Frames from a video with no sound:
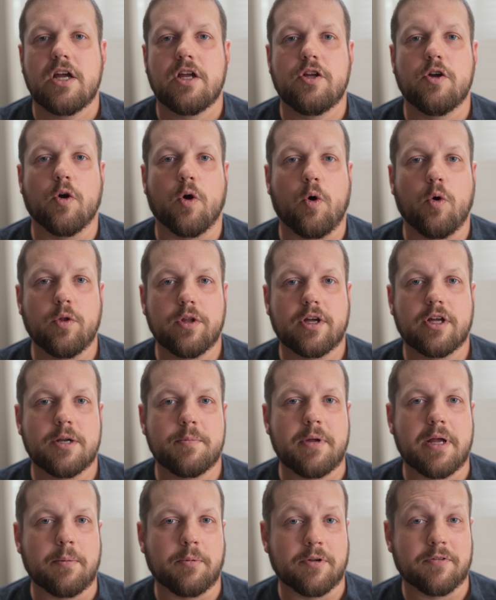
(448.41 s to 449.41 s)
you're only going to
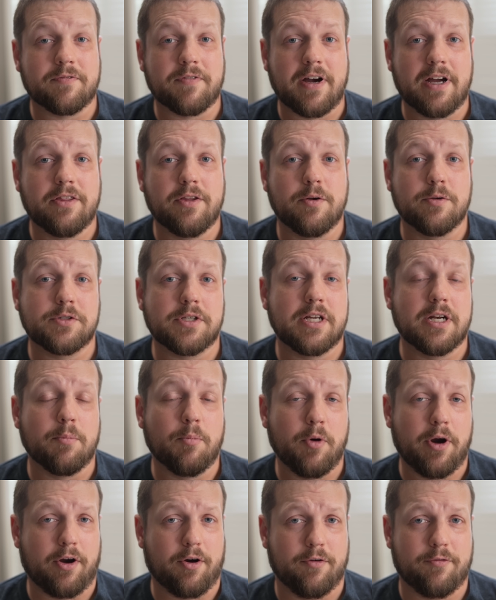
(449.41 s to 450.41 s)
be able to find those in a
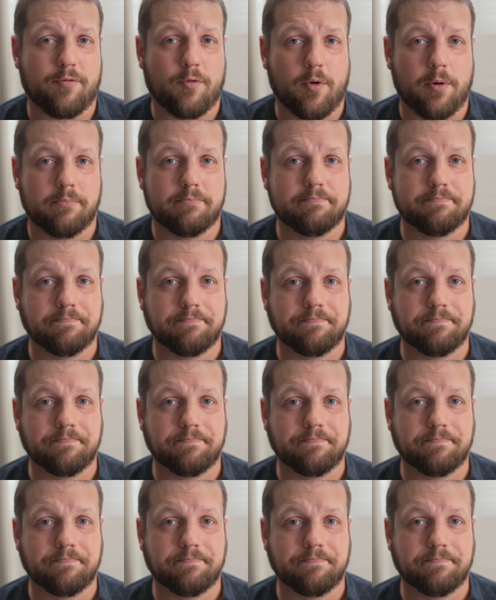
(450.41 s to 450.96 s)
breaker form.